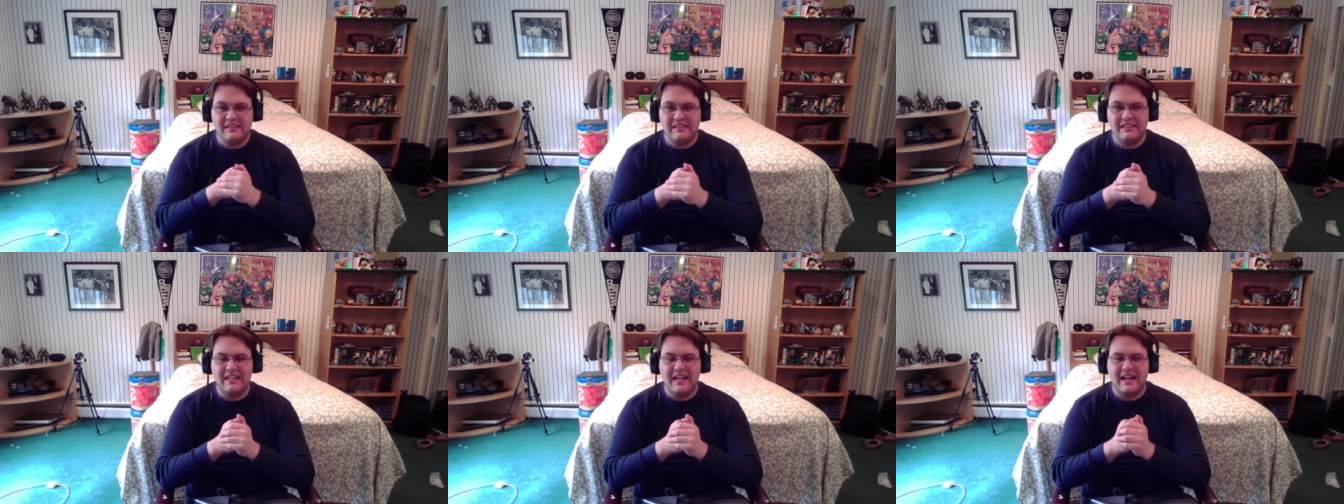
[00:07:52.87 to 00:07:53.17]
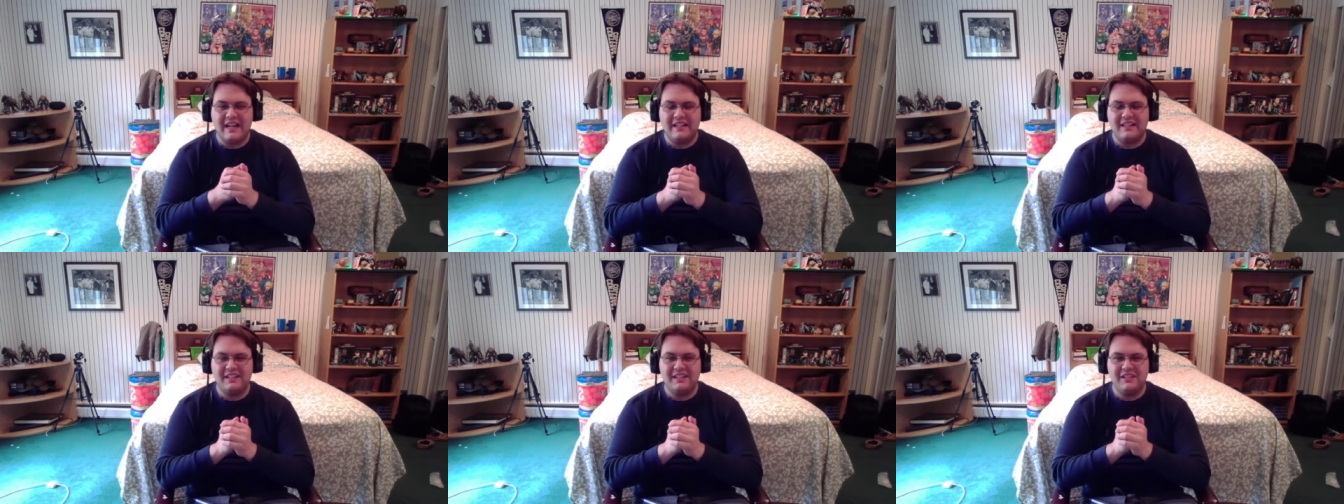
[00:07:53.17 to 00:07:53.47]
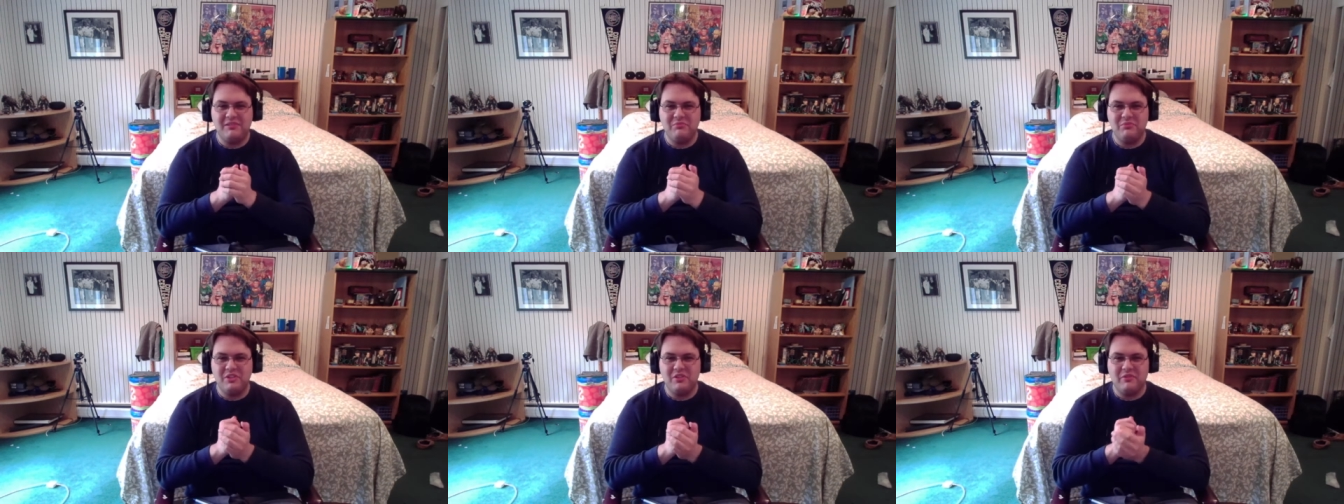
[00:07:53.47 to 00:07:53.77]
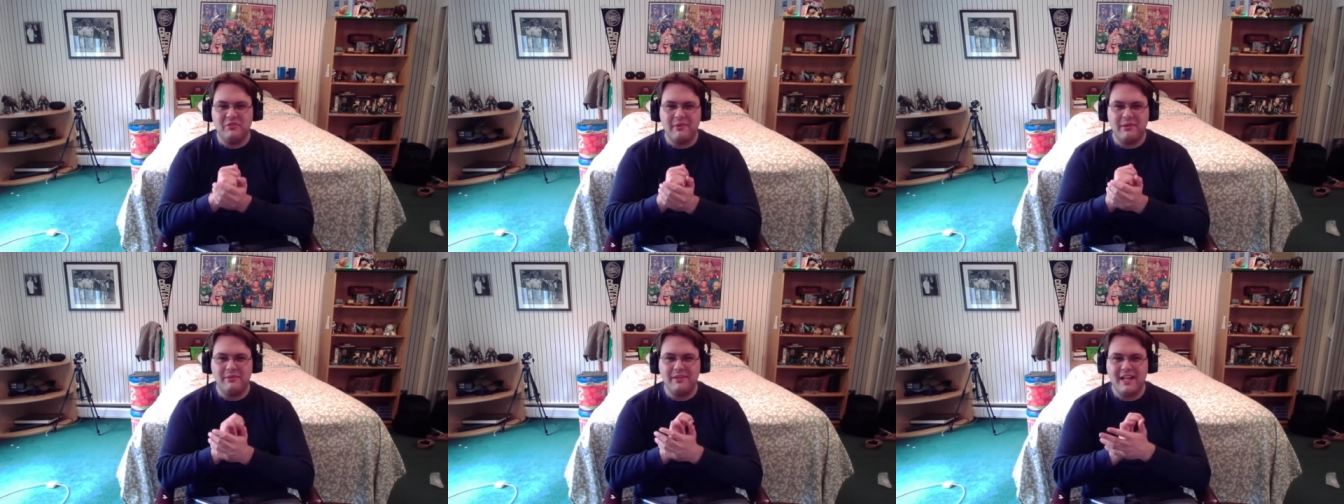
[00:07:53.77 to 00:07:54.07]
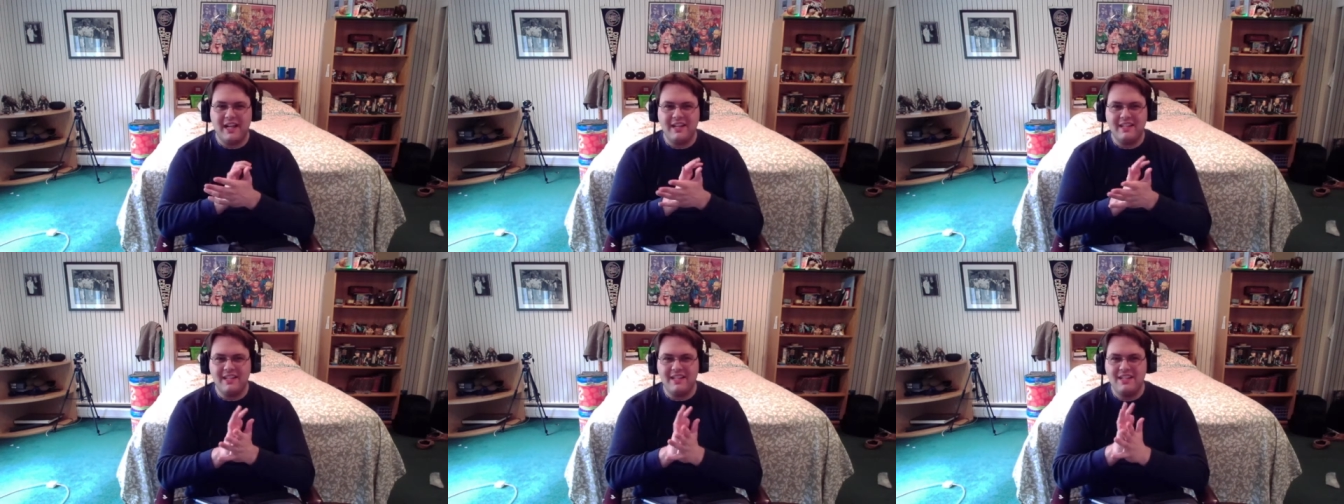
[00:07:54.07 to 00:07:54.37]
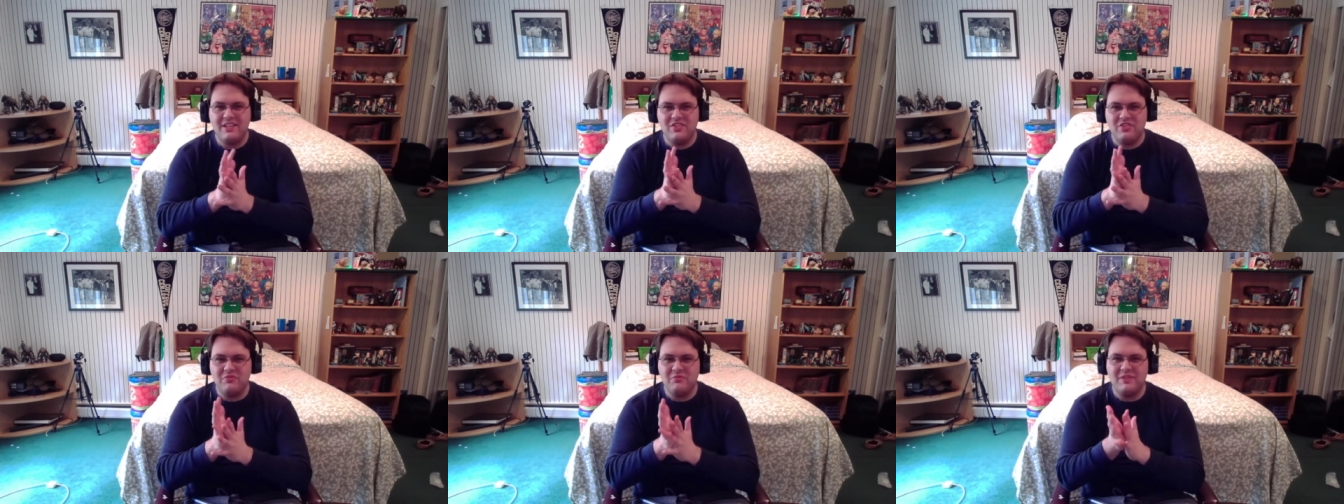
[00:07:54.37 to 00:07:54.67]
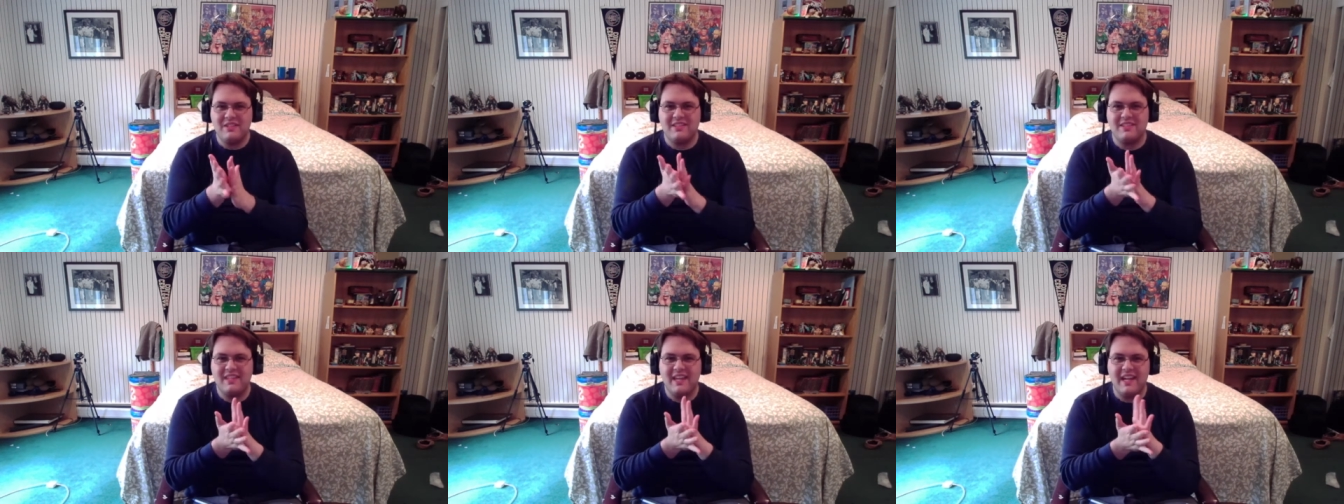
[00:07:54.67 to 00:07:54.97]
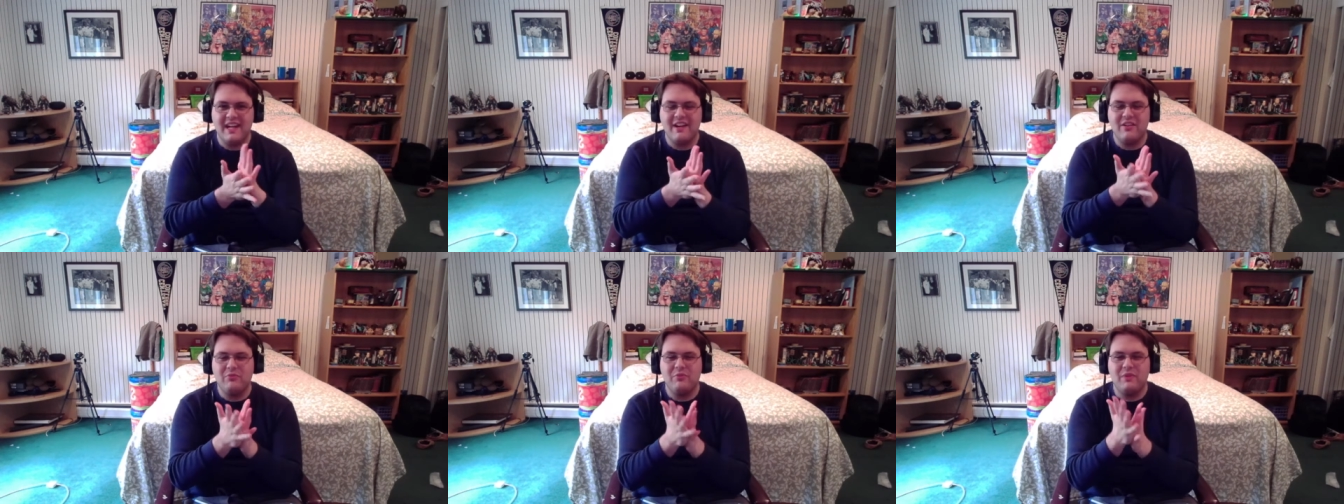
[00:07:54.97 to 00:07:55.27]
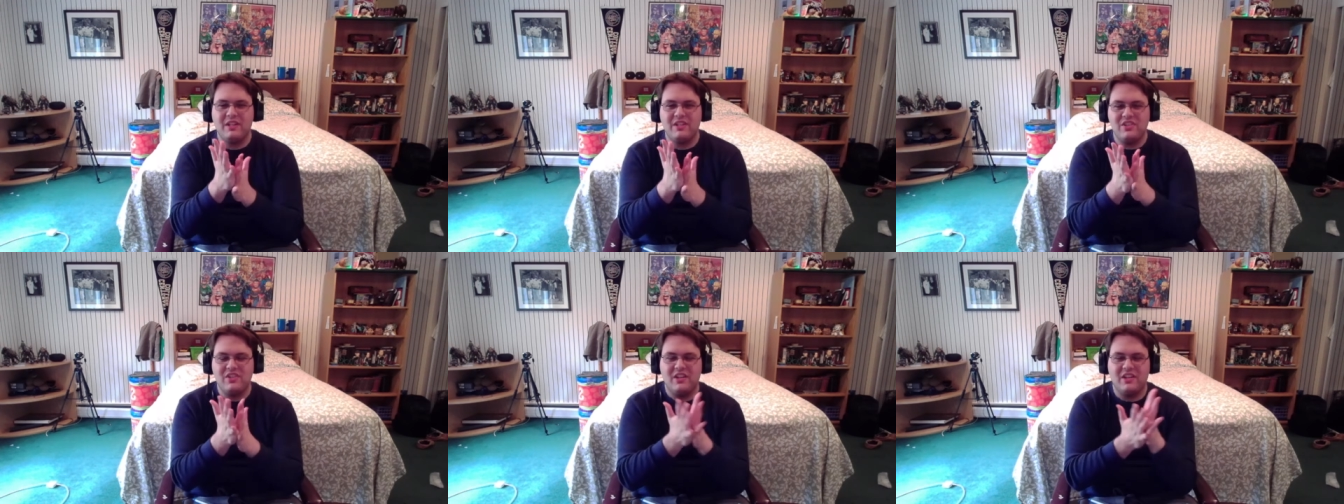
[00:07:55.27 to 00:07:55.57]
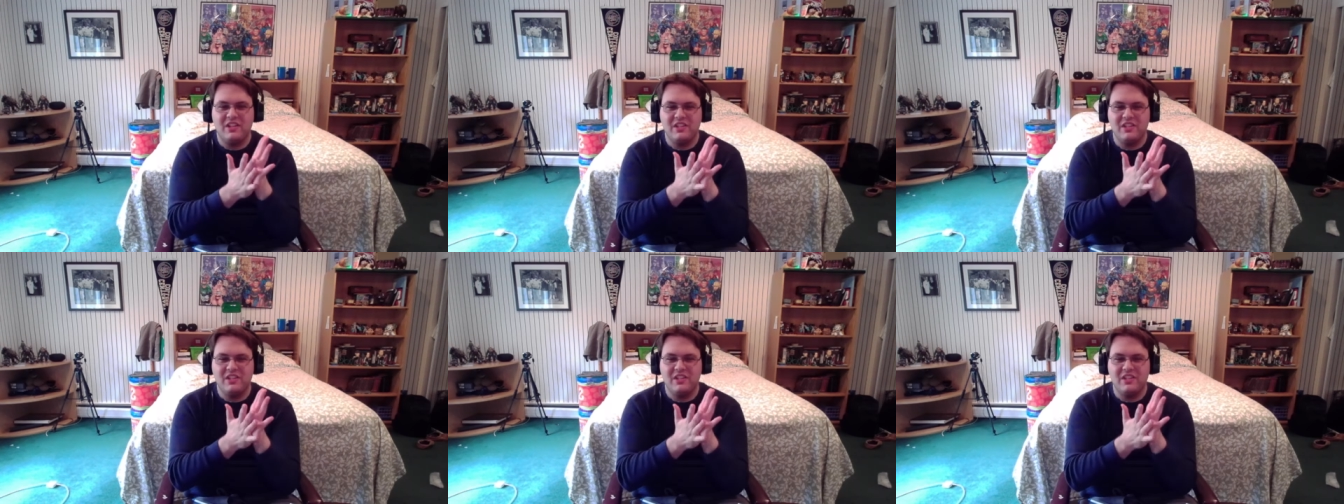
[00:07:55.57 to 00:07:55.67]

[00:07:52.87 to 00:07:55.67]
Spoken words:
Yeah, you remember that? Izu was there when